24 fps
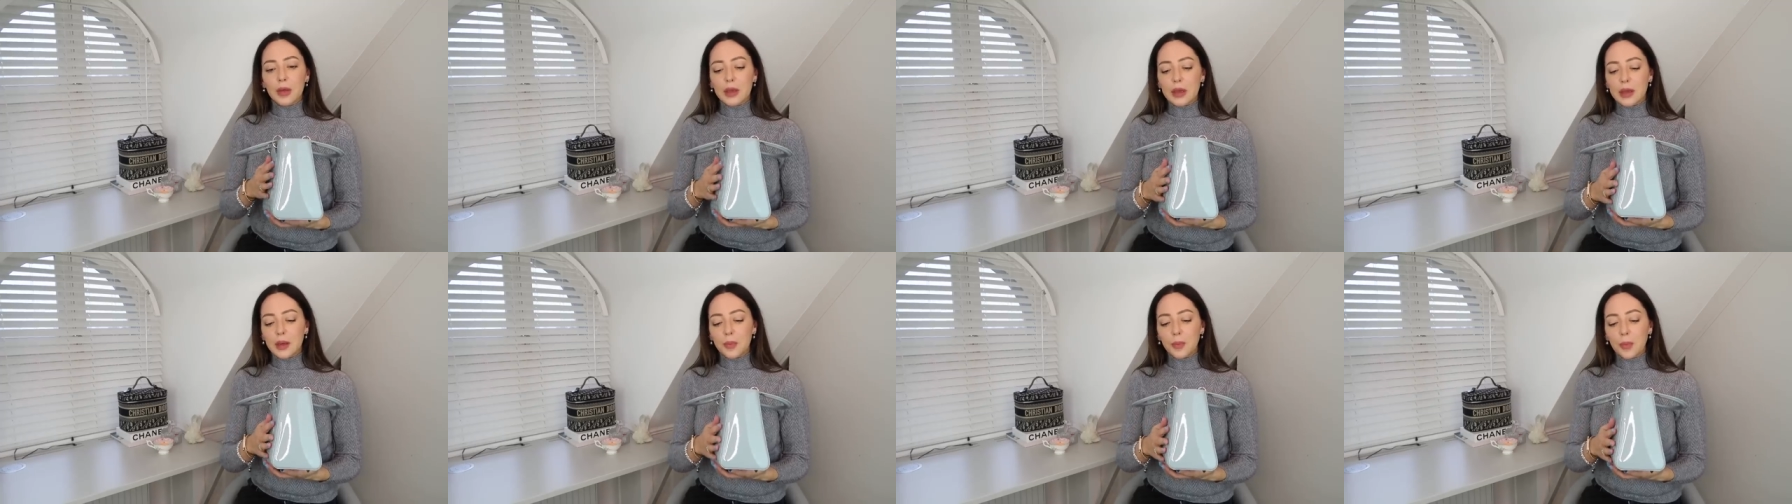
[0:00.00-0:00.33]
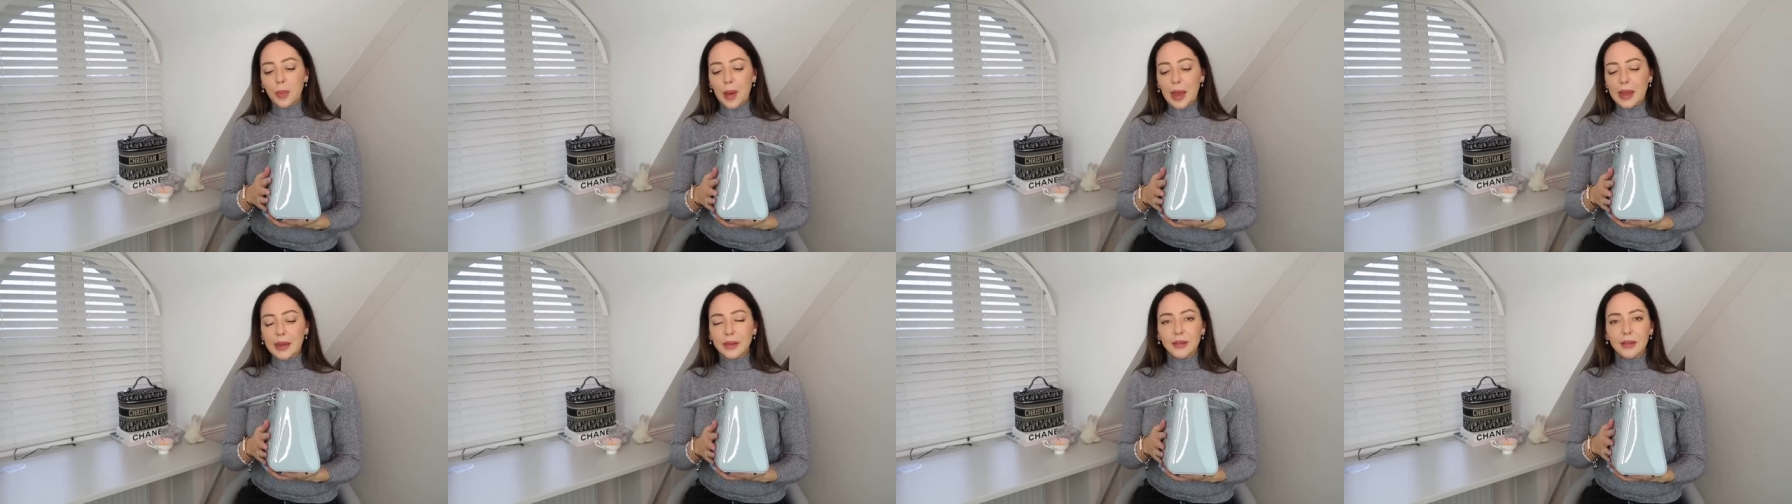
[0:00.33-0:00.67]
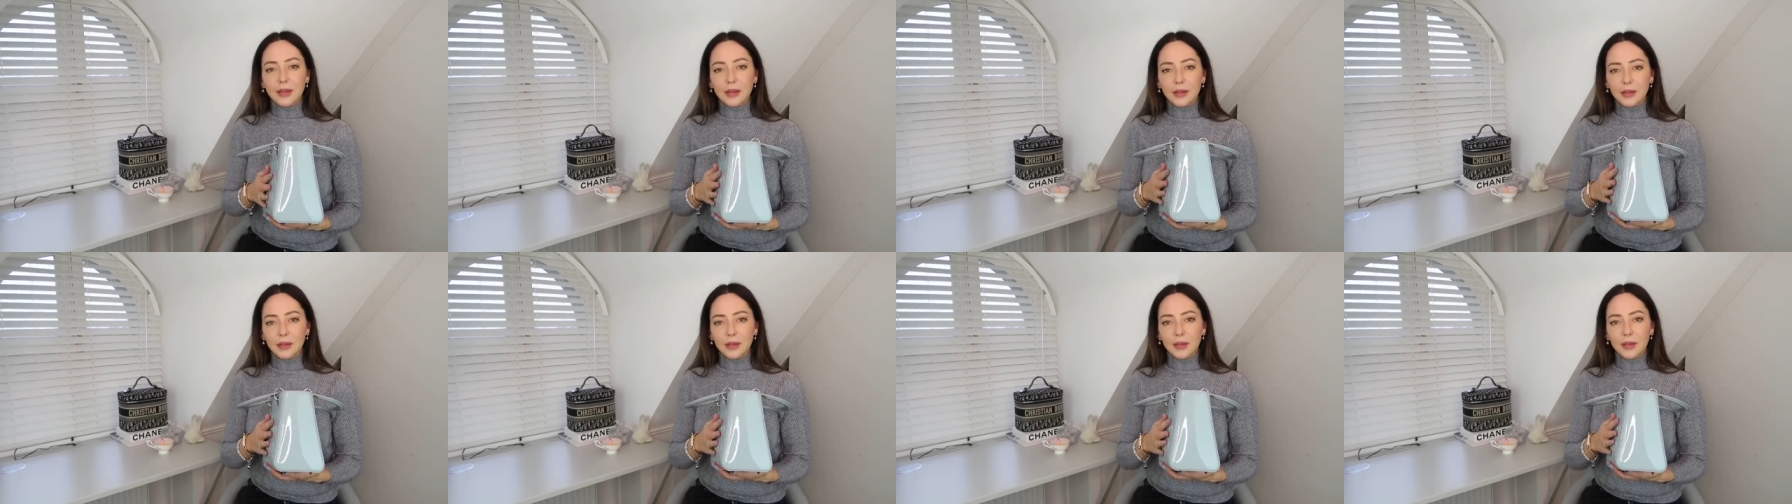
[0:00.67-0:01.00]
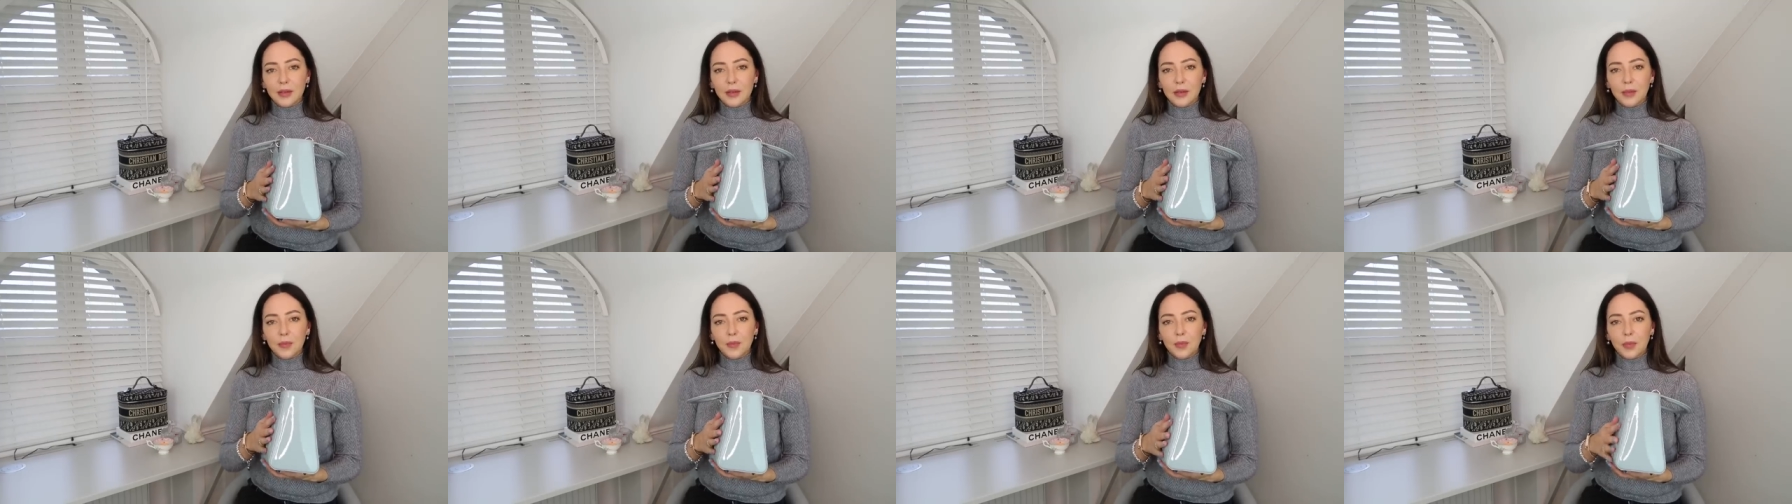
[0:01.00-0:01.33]
the
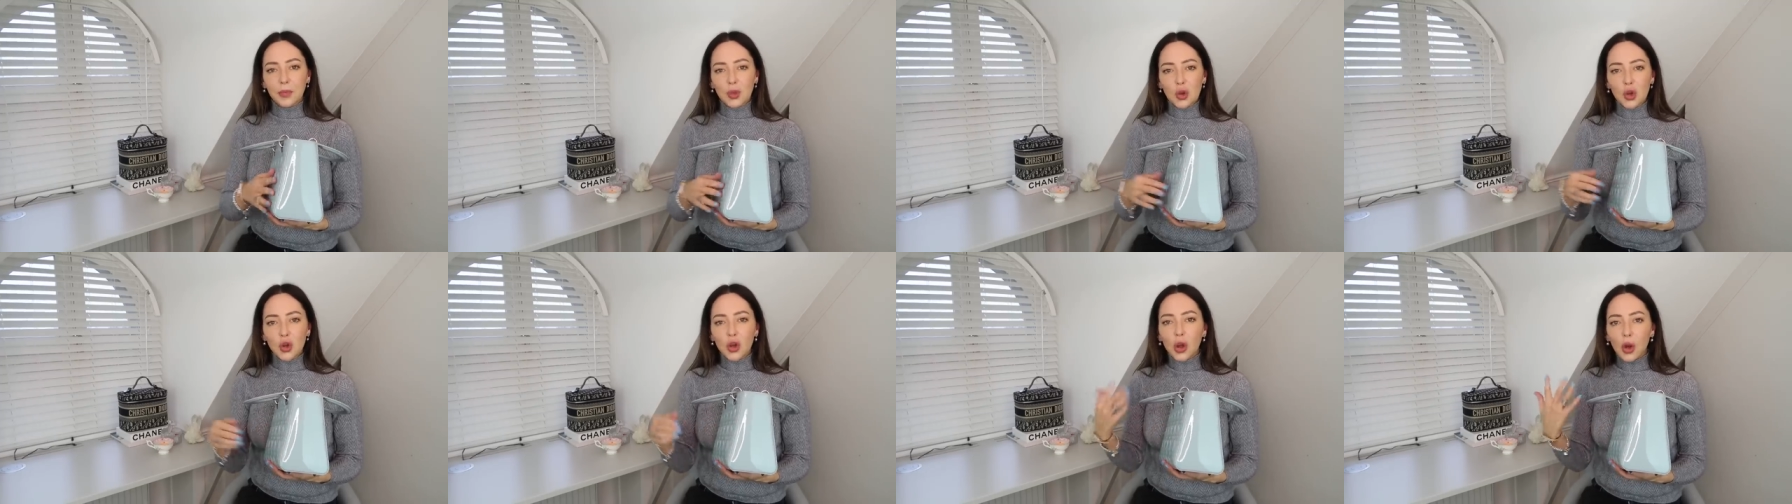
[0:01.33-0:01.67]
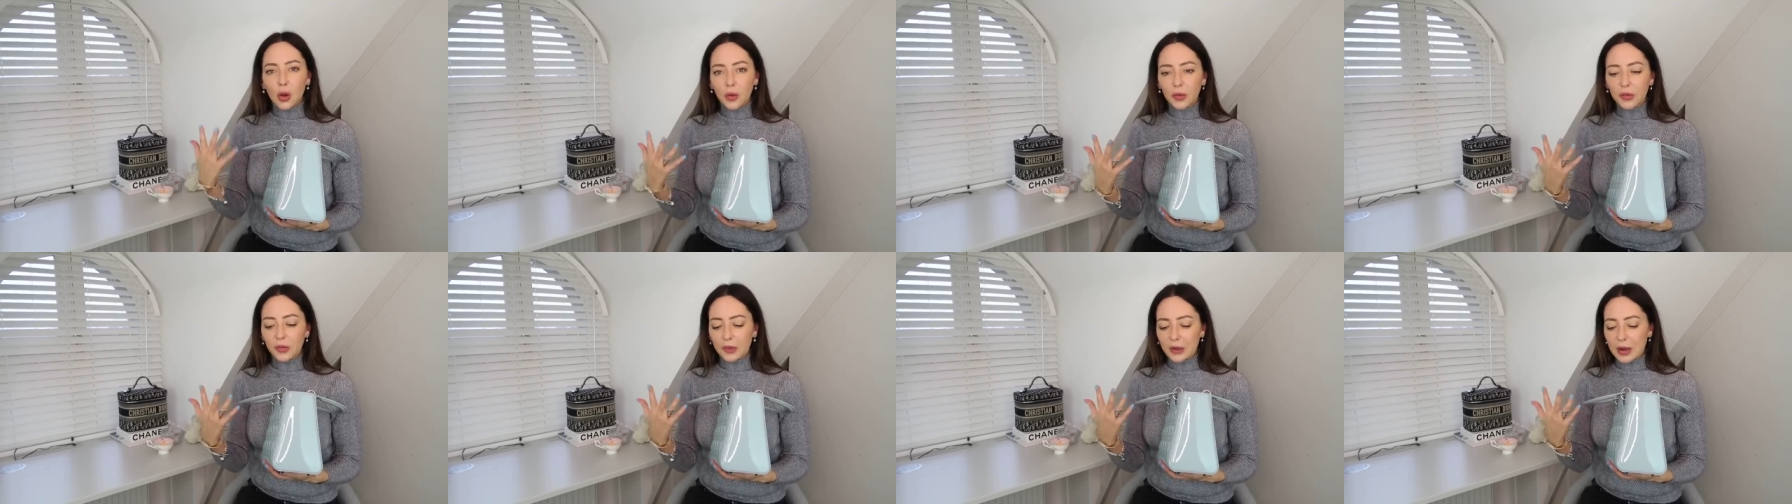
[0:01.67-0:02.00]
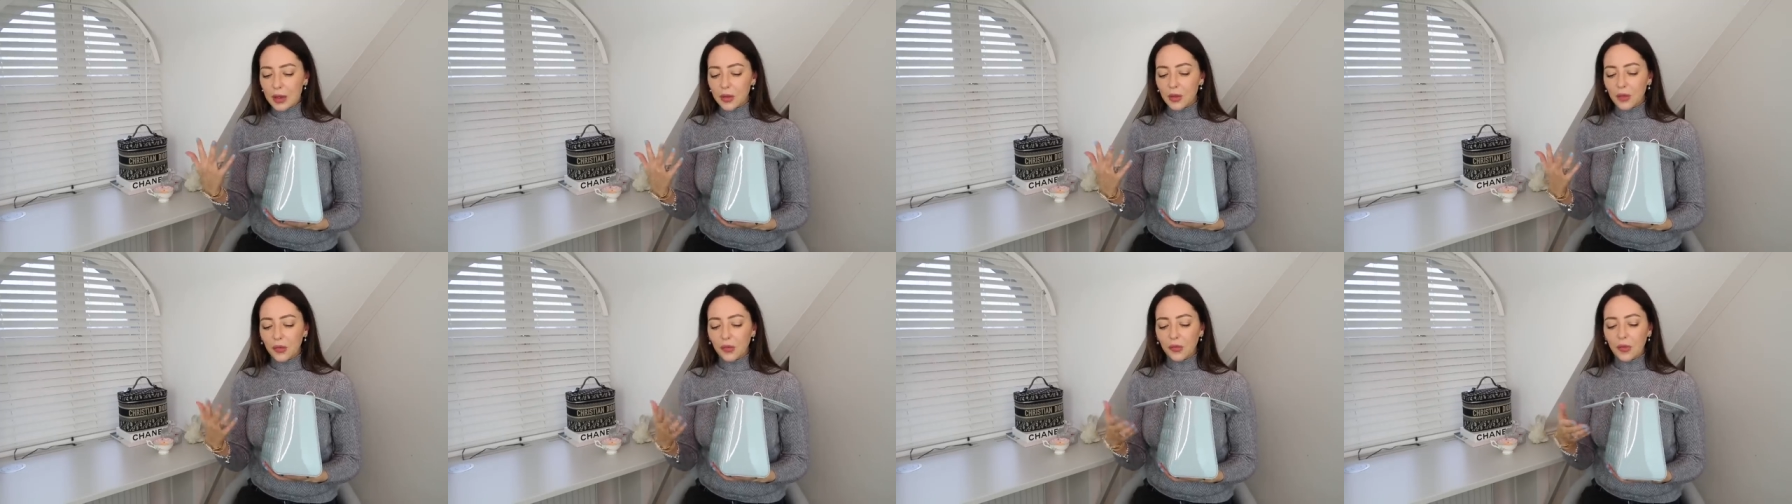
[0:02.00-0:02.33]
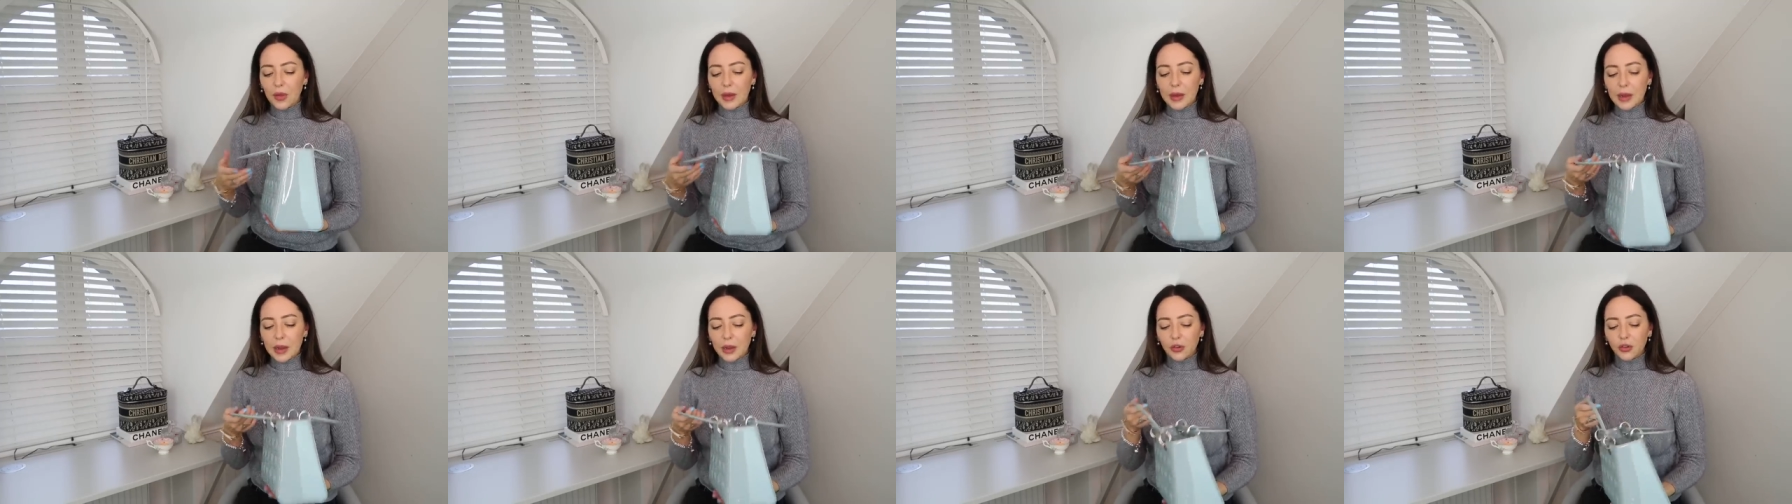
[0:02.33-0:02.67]
patent gloss leather
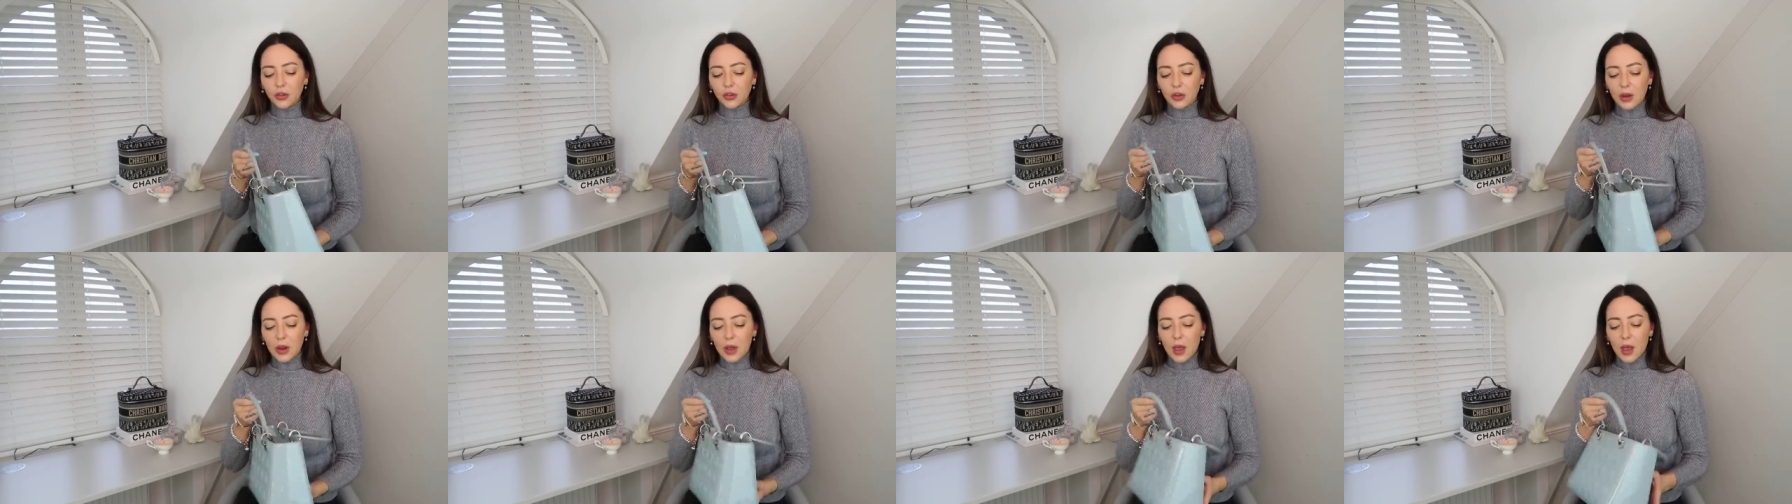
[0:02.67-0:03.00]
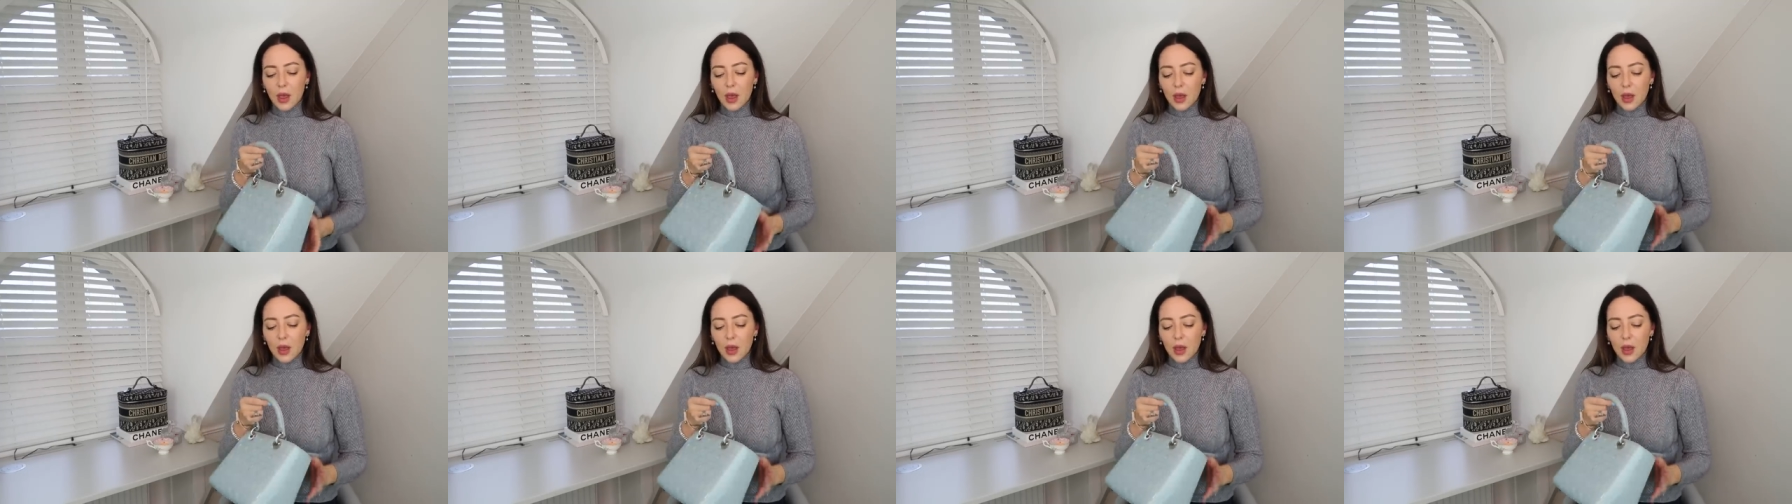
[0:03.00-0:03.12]
finish,